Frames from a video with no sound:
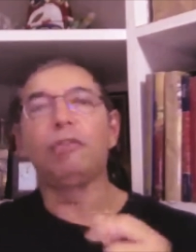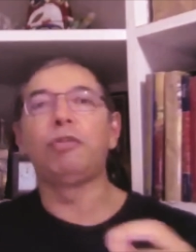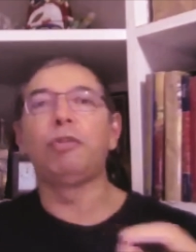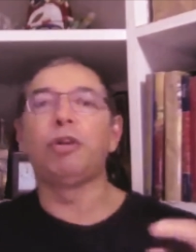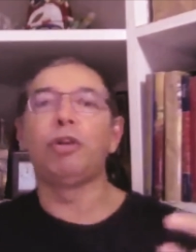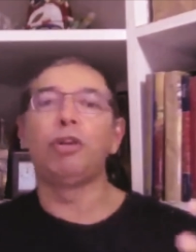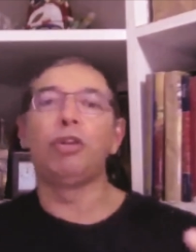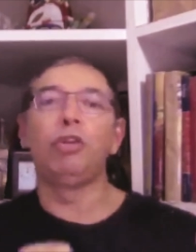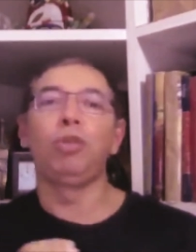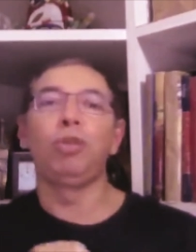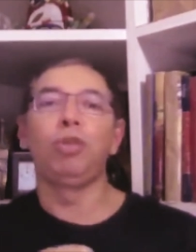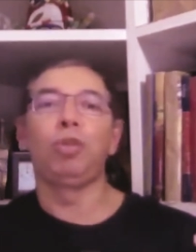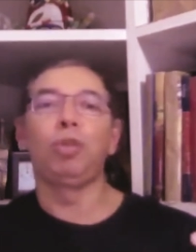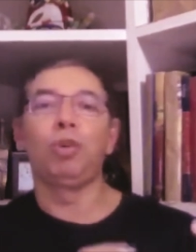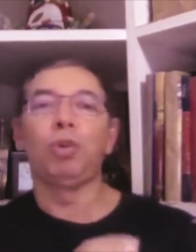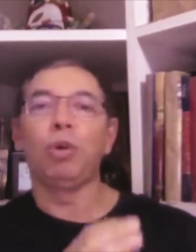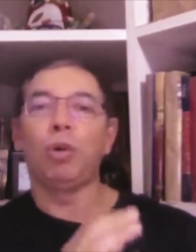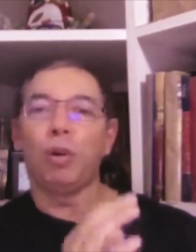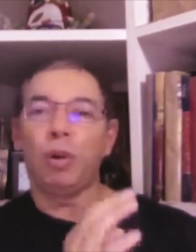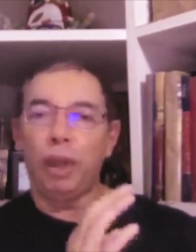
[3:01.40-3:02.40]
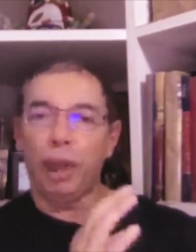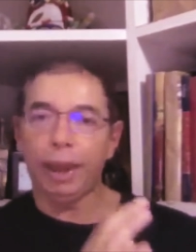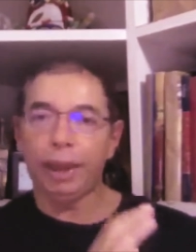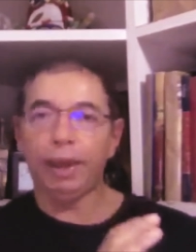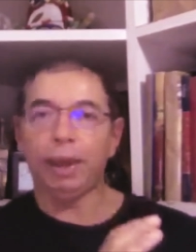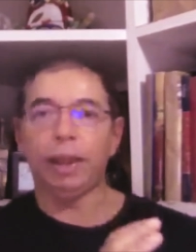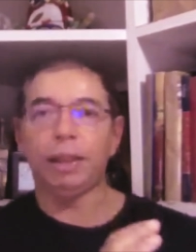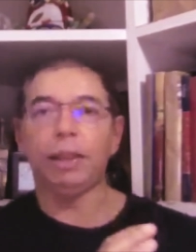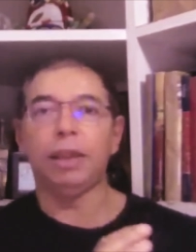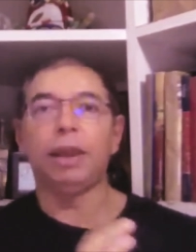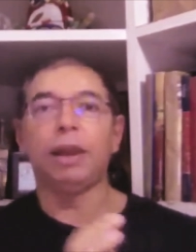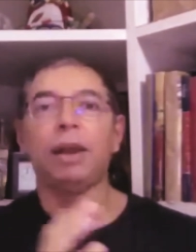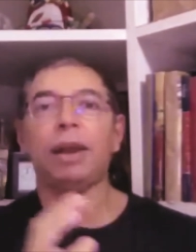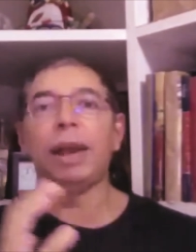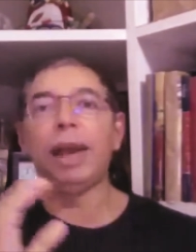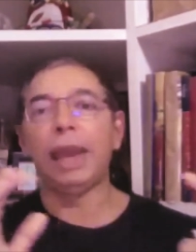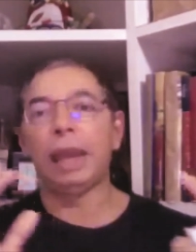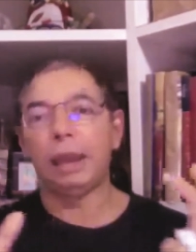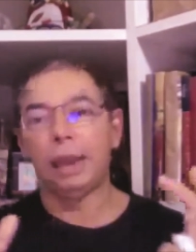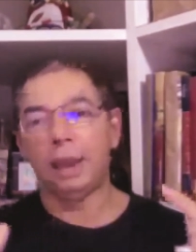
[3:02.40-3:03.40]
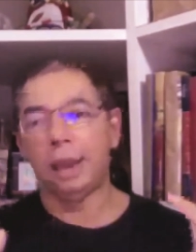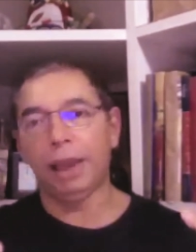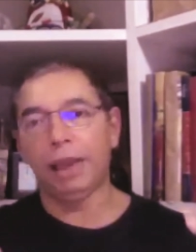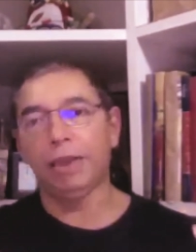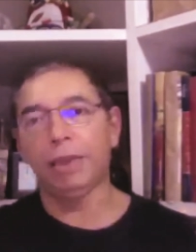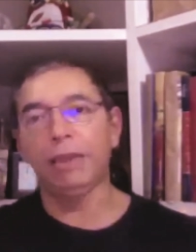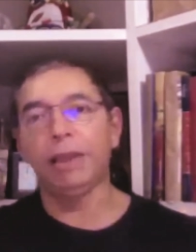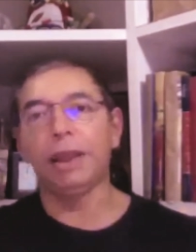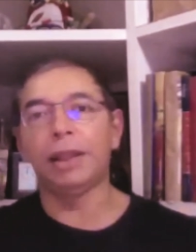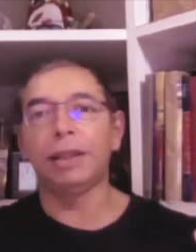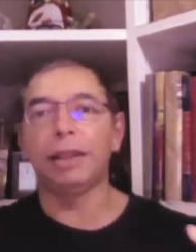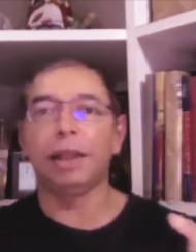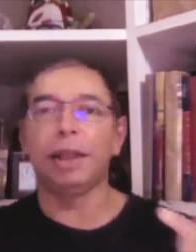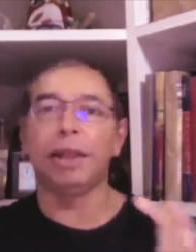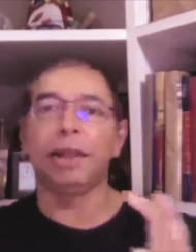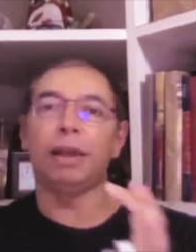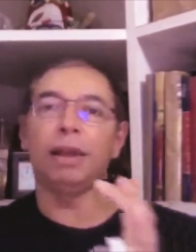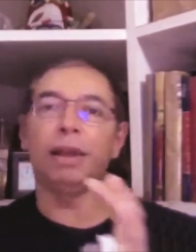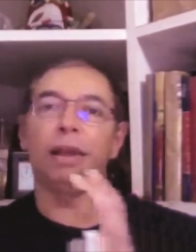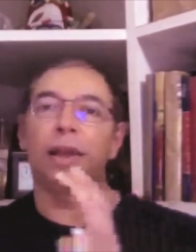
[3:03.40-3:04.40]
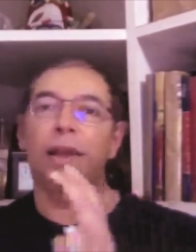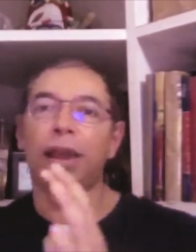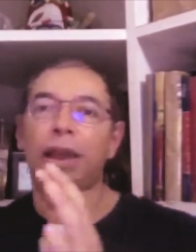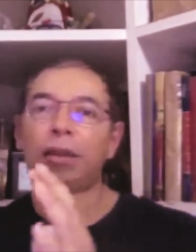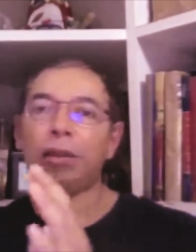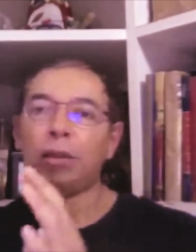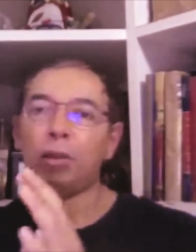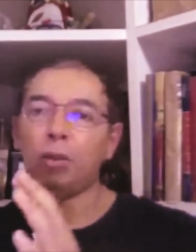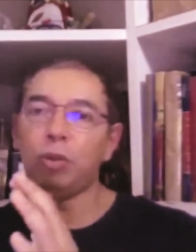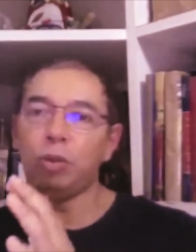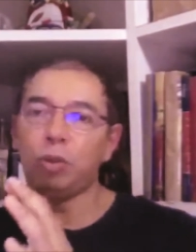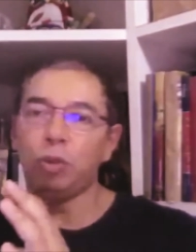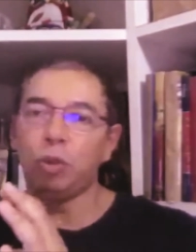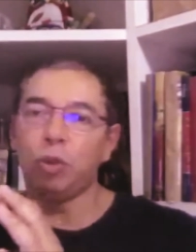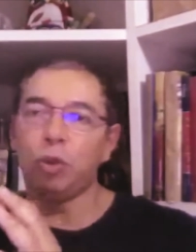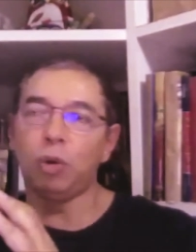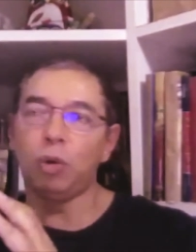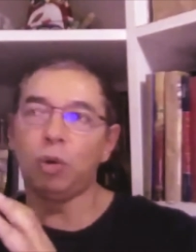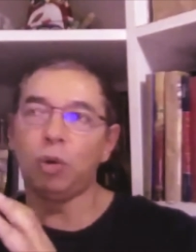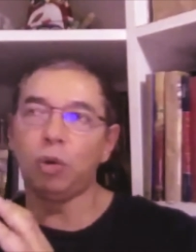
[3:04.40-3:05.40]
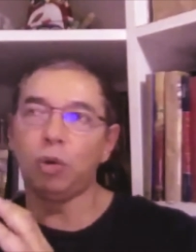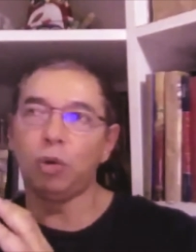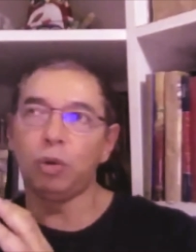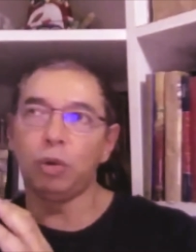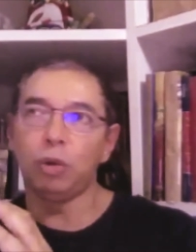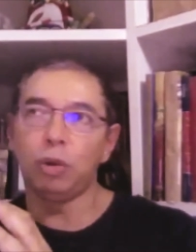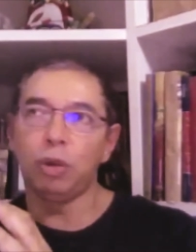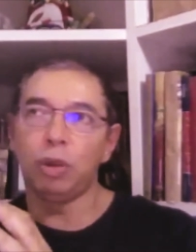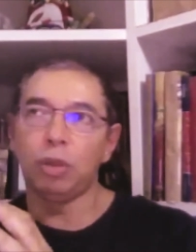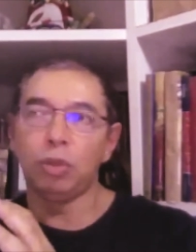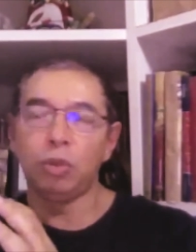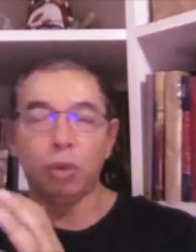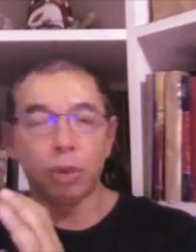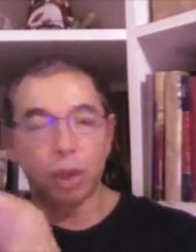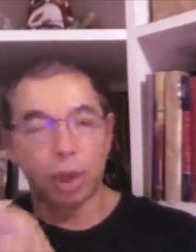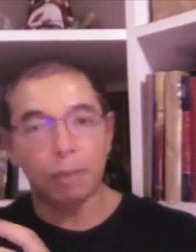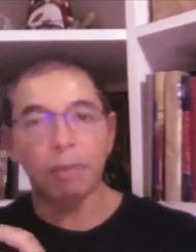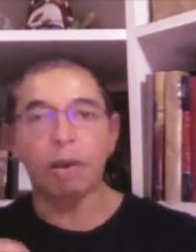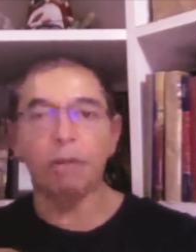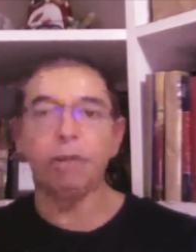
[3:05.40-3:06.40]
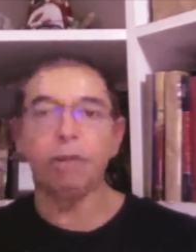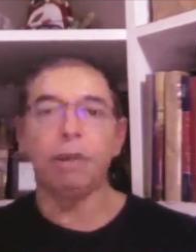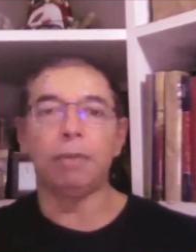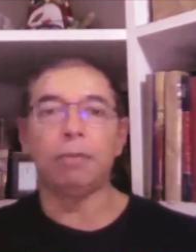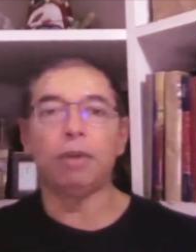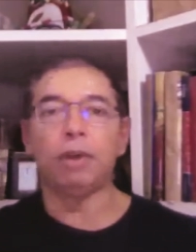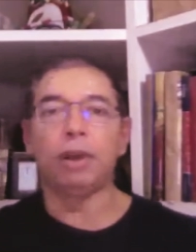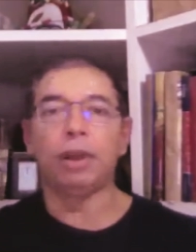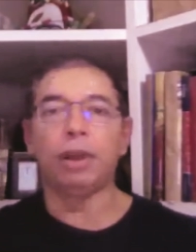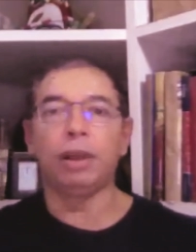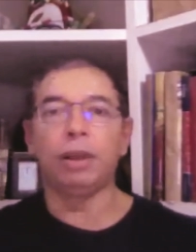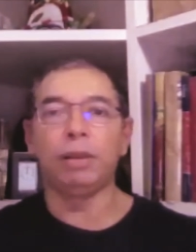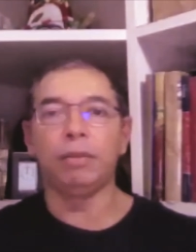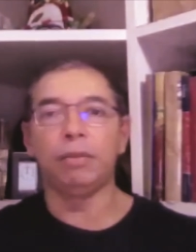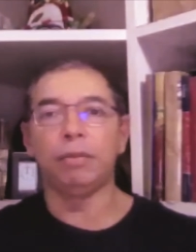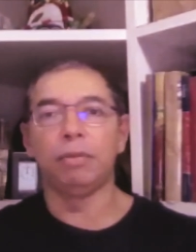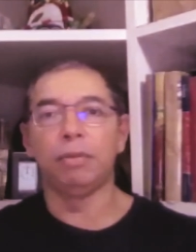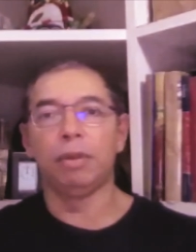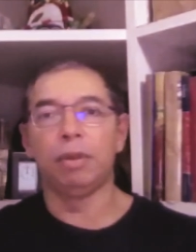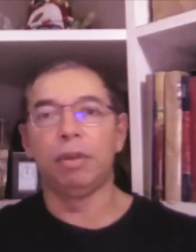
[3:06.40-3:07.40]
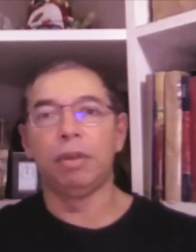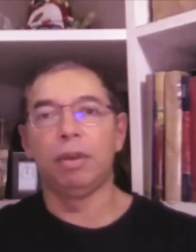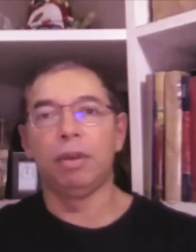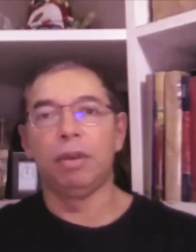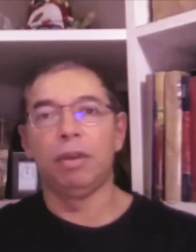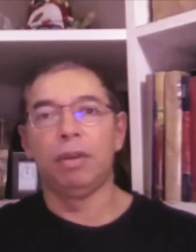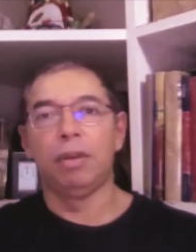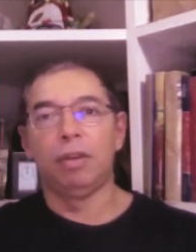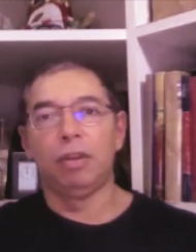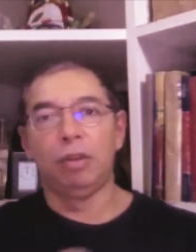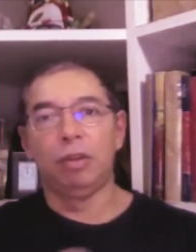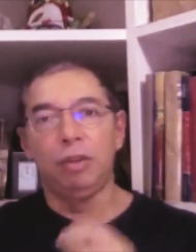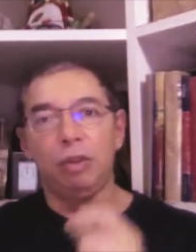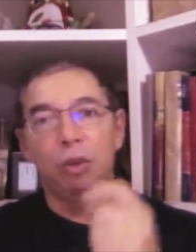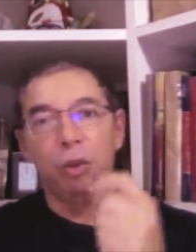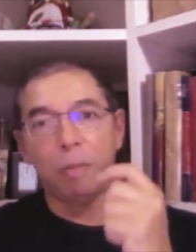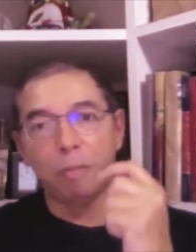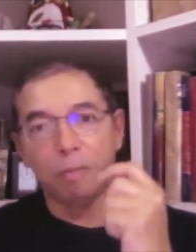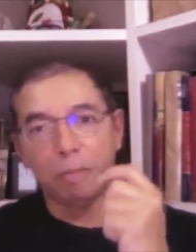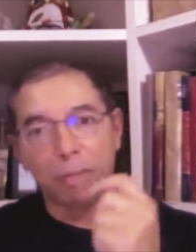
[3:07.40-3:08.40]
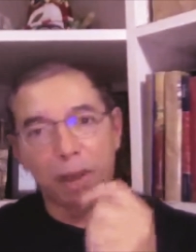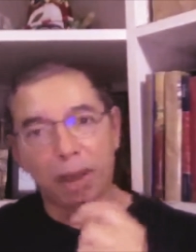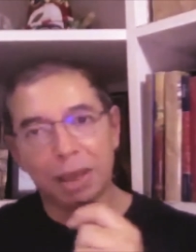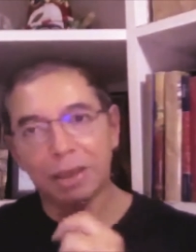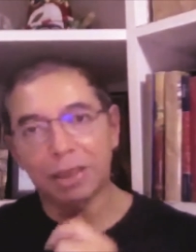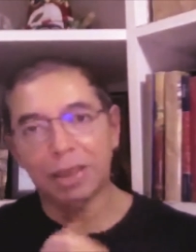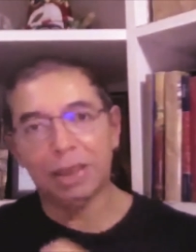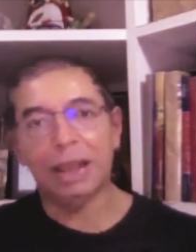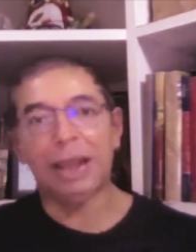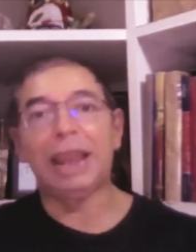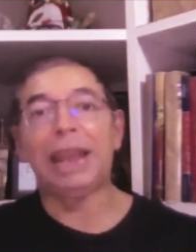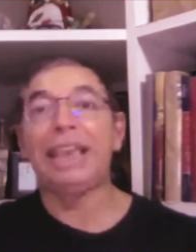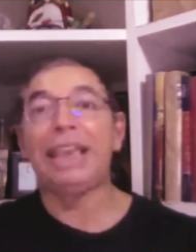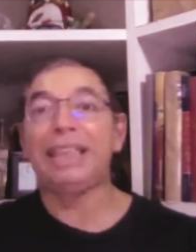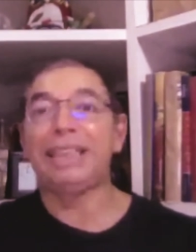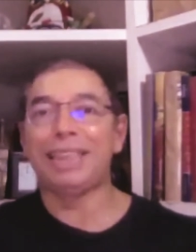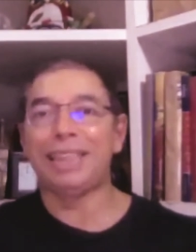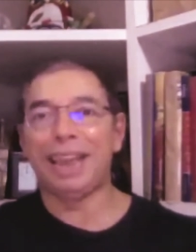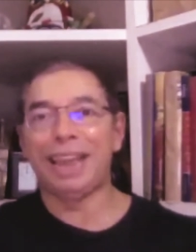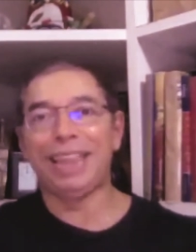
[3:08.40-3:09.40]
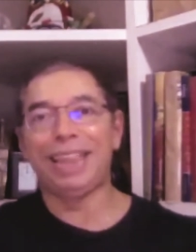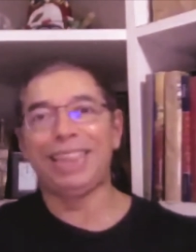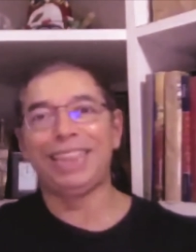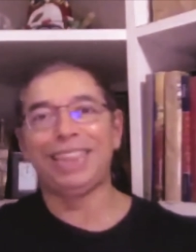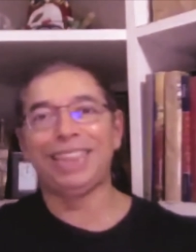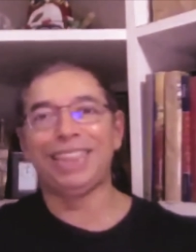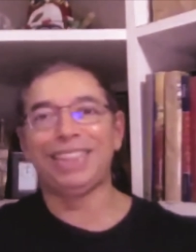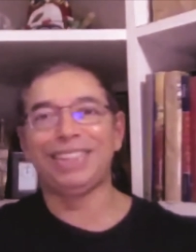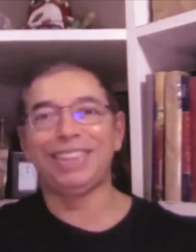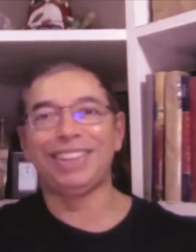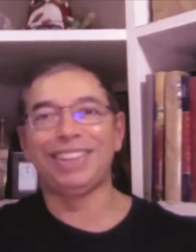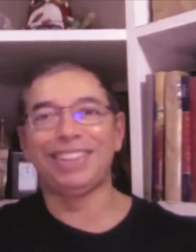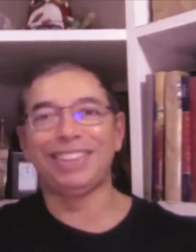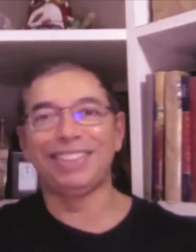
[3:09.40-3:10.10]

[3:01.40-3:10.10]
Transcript: for you to collect data, analyze the data, and also to come up with a model, you must like science.